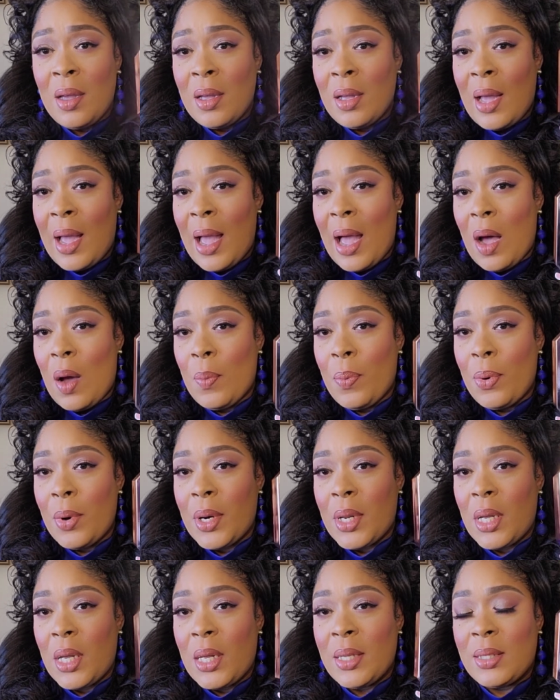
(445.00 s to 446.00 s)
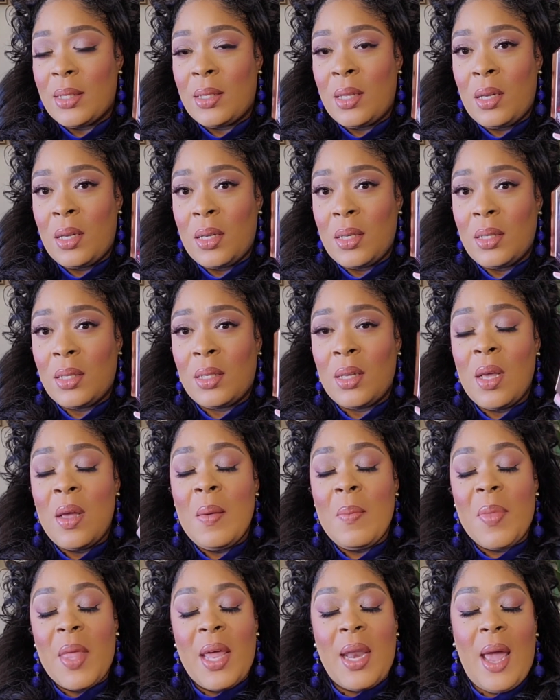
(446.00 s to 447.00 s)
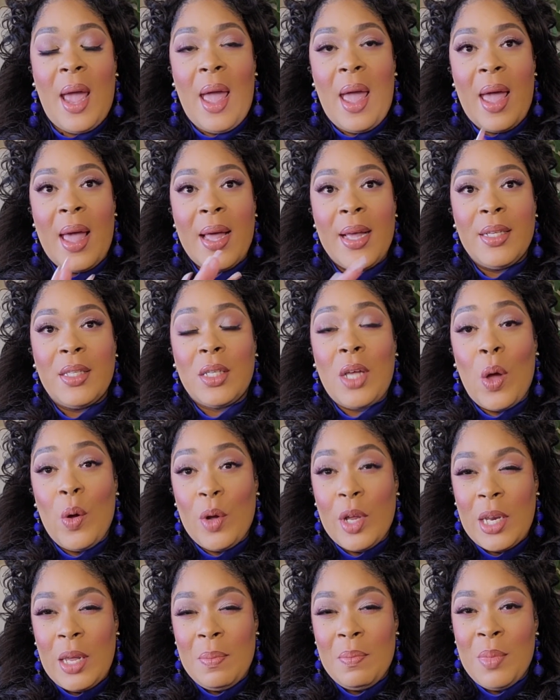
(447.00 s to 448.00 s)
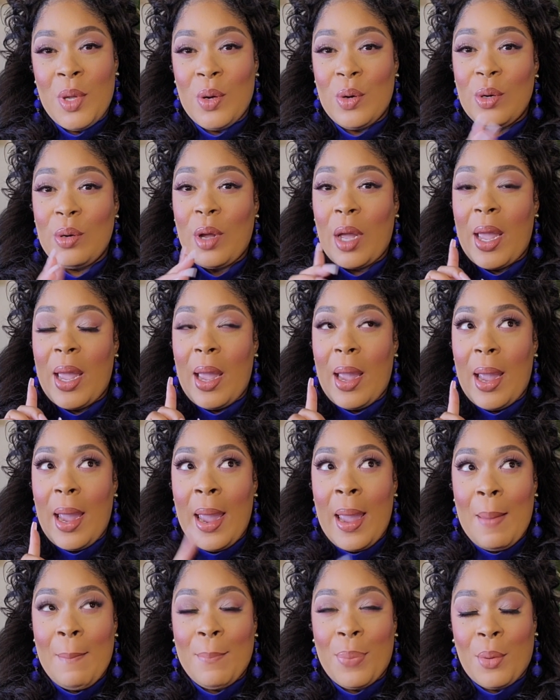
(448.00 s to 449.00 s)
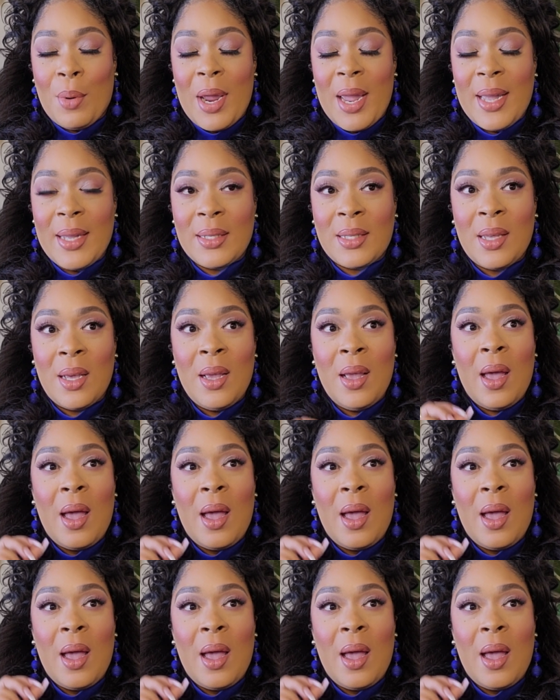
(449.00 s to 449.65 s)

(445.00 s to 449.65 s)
How pretty is this? It has coconut milk and Brett.